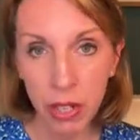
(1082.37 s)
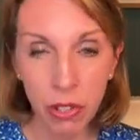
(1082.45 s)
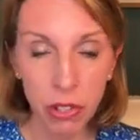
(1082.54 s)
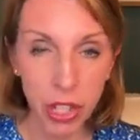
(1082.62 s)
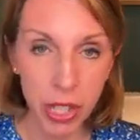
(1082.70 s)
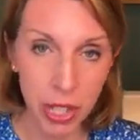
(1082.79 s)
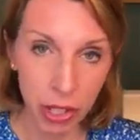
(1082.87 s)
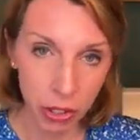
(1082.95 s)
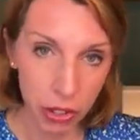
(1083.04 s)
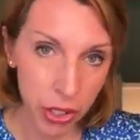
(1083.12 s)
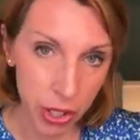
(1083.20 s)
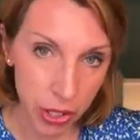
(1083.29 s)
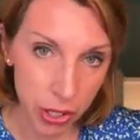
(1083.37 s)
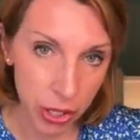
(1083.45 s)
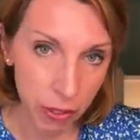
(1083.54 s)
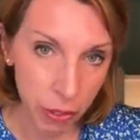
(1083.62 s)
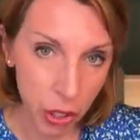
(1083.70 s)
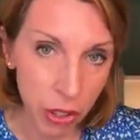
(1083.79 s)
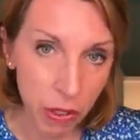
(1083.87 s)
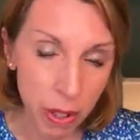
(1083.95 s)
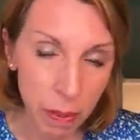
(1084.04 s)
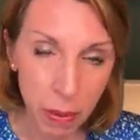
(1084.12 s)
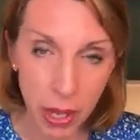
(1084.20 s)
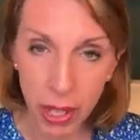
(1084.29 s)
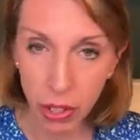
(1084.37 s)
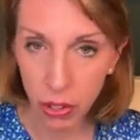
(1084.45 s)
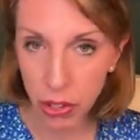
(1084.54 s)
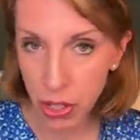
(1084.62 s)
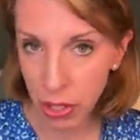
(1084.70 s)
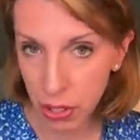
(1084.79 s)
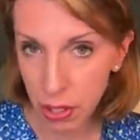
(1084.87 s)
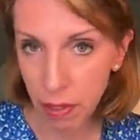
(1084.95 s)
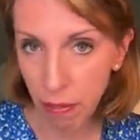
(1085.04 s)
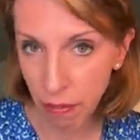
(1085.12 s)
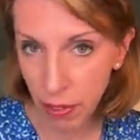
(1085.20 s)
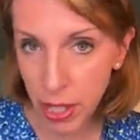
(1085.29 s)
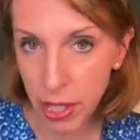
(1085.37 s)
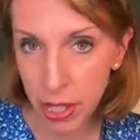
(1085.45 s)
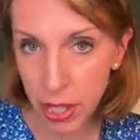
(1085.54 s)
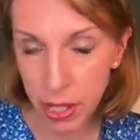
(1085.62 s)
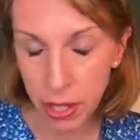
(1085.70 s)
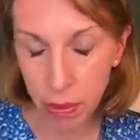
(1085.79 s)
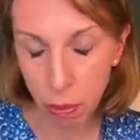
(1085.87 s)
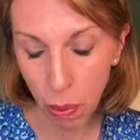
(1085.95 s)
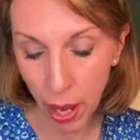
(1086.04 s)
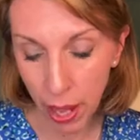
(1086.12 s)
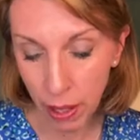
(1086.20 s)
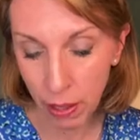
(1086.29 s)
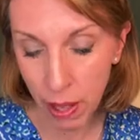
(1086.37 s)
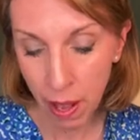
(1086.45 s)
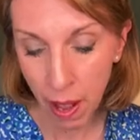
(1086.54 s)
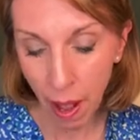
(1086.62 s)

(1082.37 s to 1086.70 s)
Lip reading: not just incontinence of urine, but incontinence of feces as well.